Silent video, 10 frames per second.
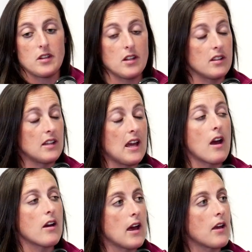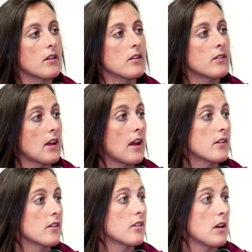the, the A I L
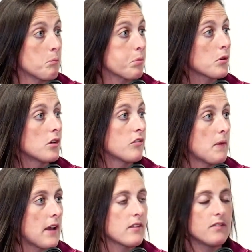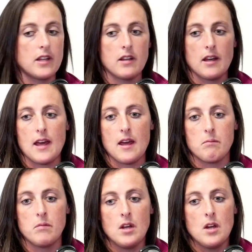standard improve massively.
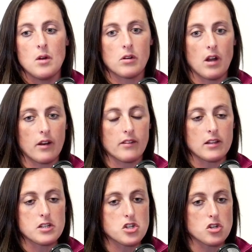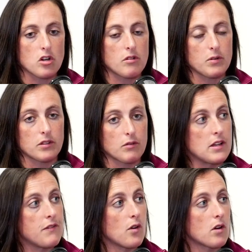Um, we're not exactly sure what the
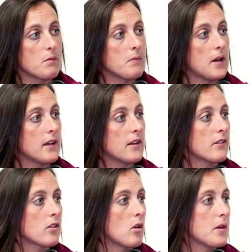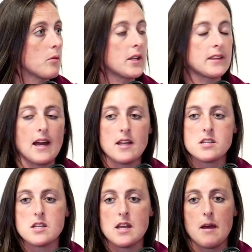reform uh, is coming with
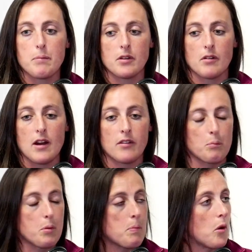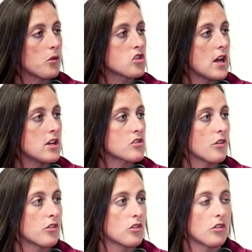that, uh, but there are some proposed
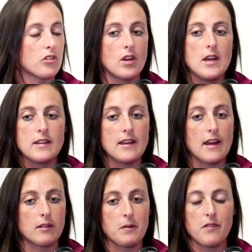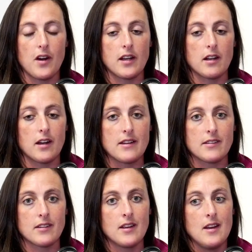changes. It's just yet to be
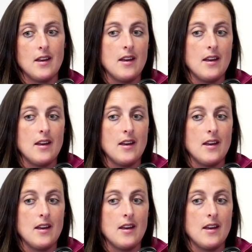finalised.